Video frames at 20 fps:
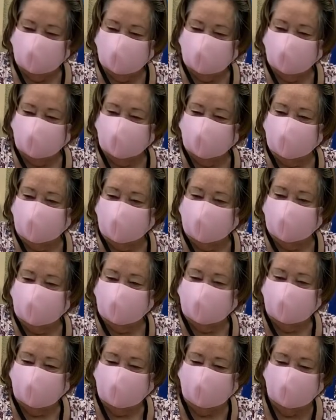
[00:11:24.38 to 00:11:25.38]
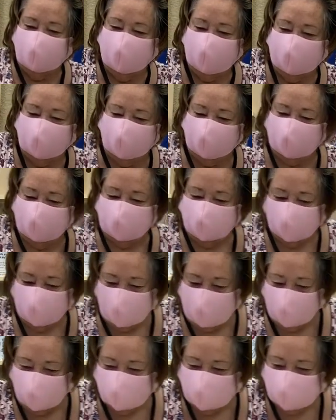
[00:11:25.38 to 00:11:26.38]
to trim them and make them into a
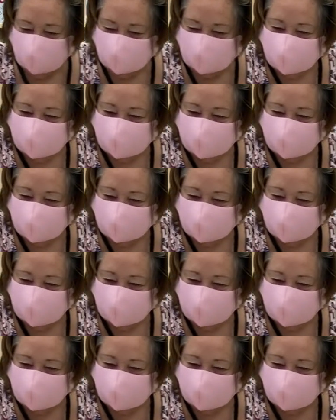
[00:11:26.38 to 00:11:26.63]
house.